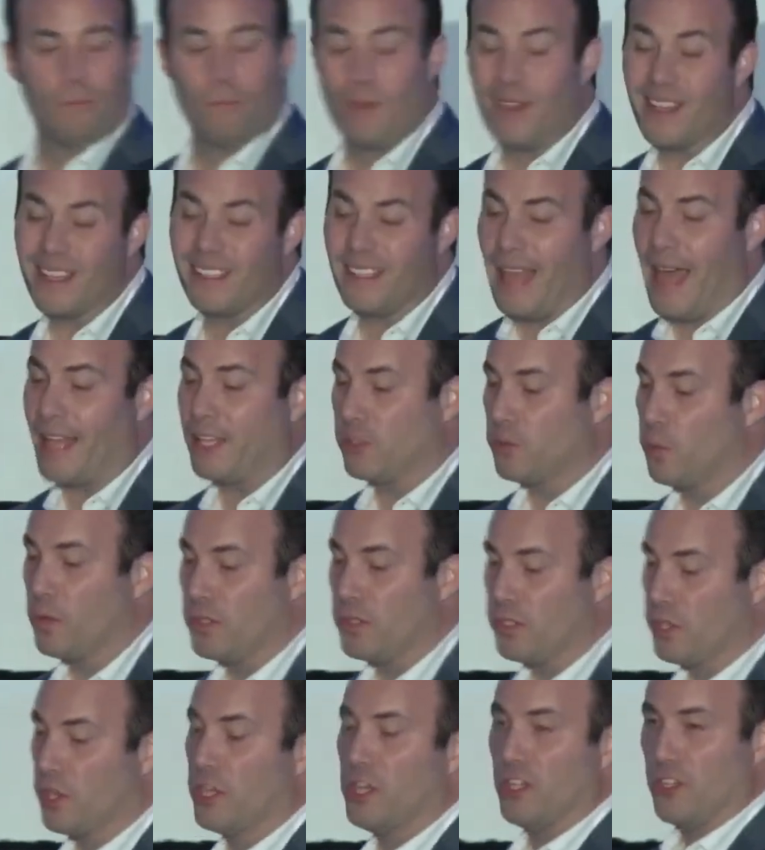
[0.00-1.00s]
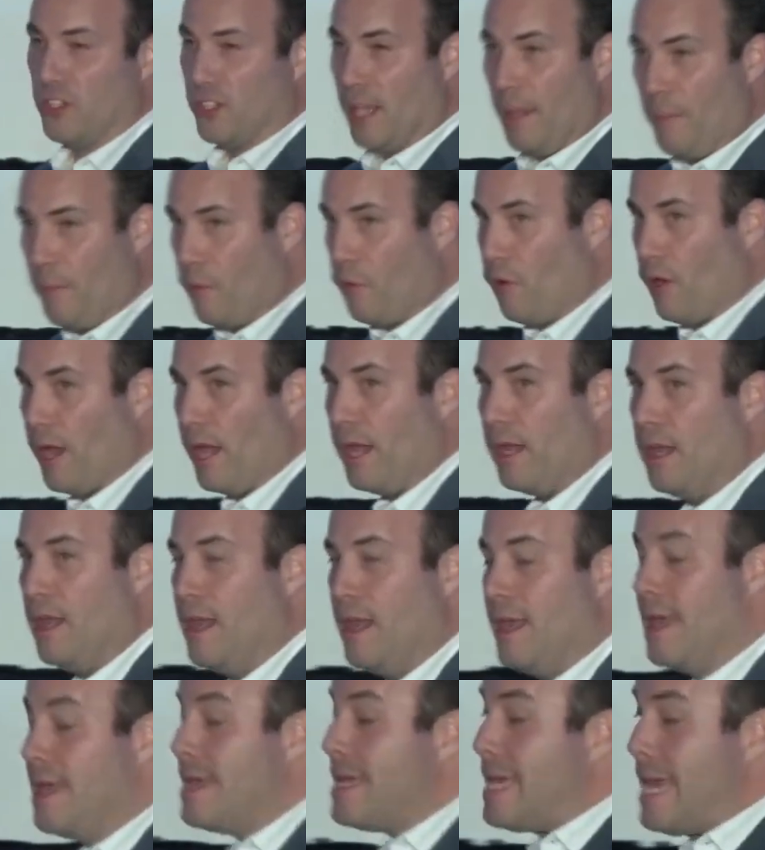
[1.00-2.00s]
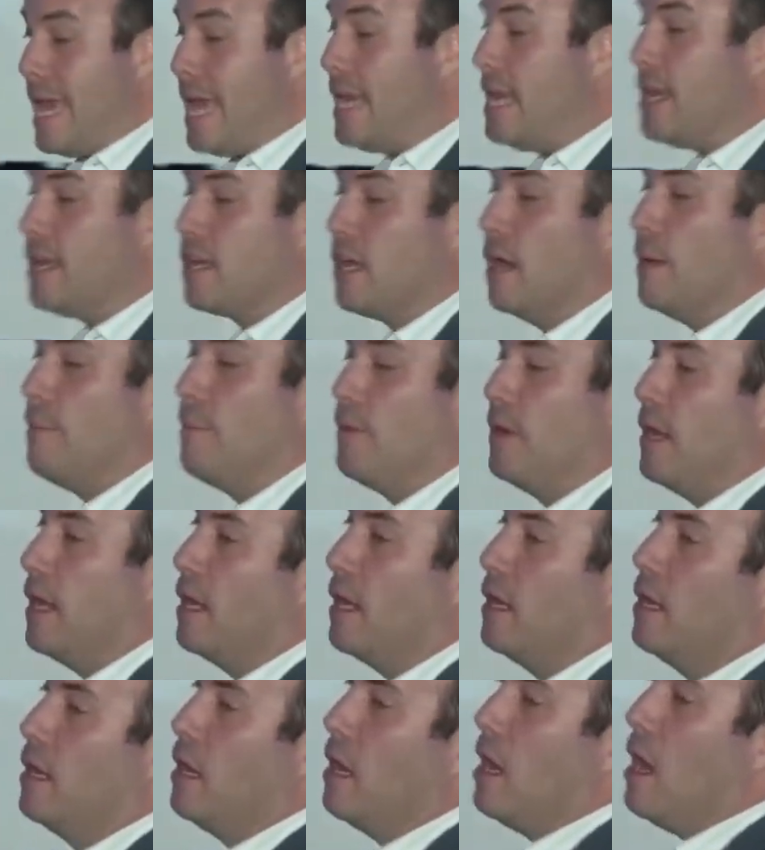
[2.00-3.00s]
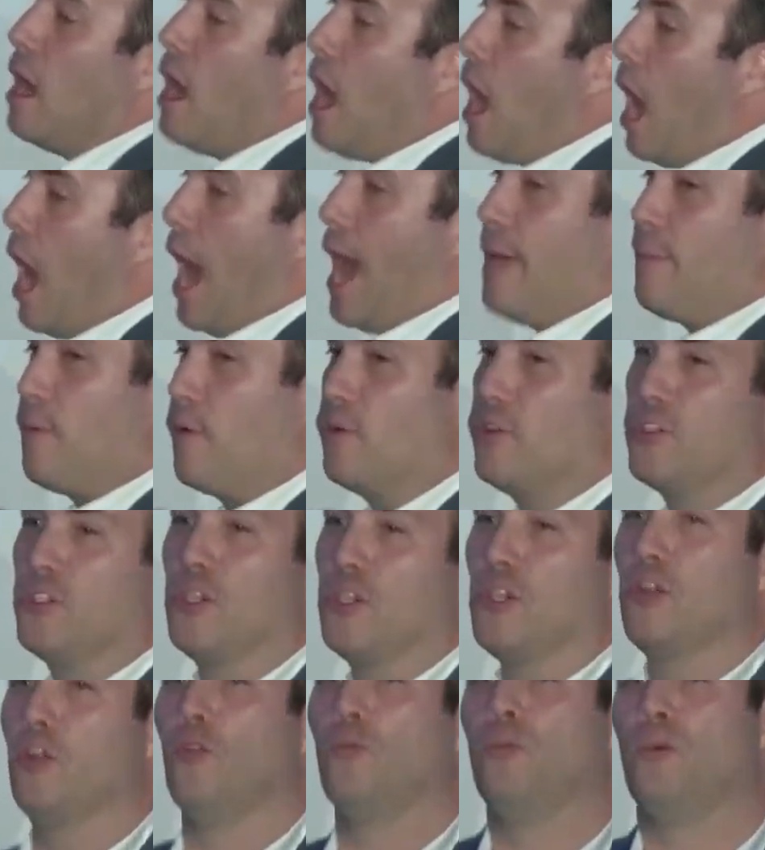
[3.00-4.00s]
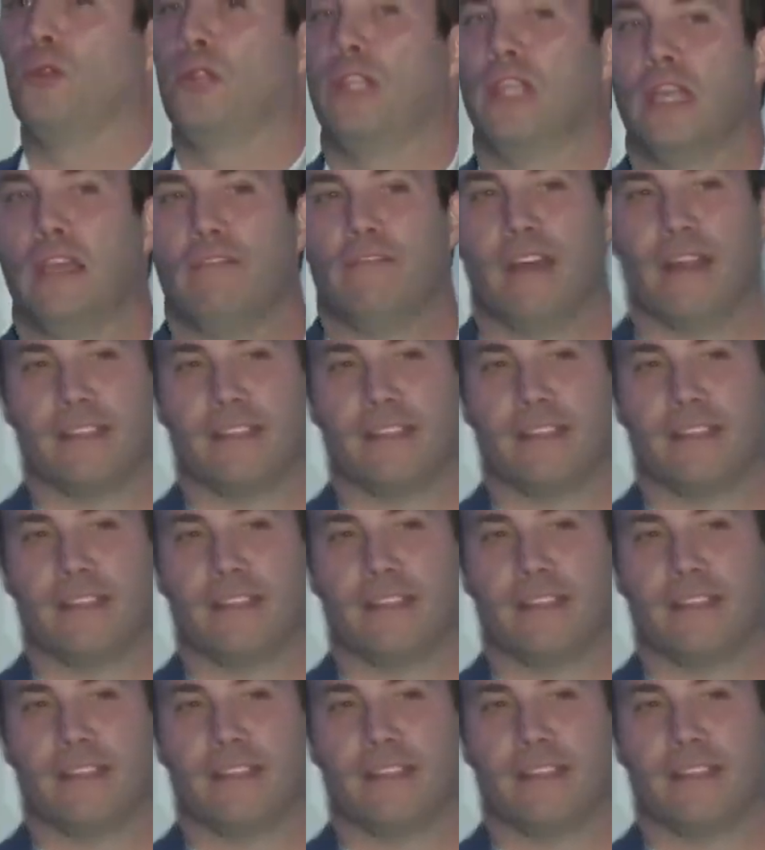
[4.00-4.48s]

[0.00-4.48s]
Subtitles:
Because that's what's going to separate any company. I personally don't believe that